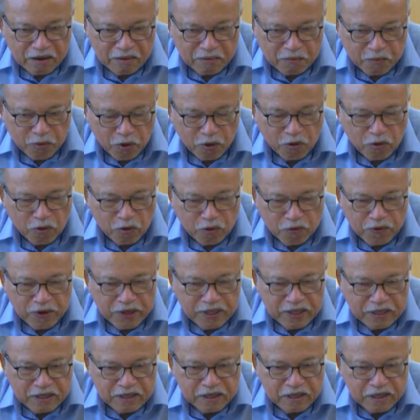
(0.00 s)

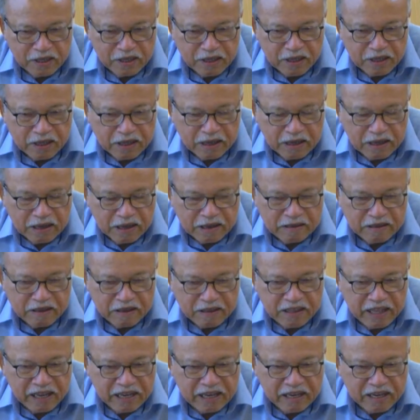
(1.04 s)
borrowing the
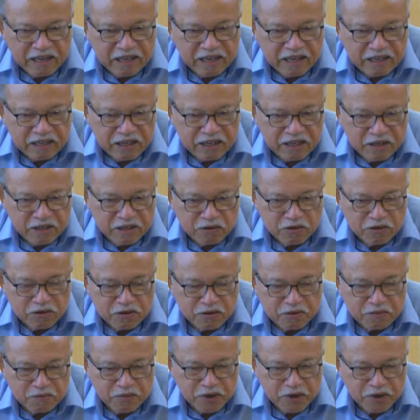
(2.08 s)
technique used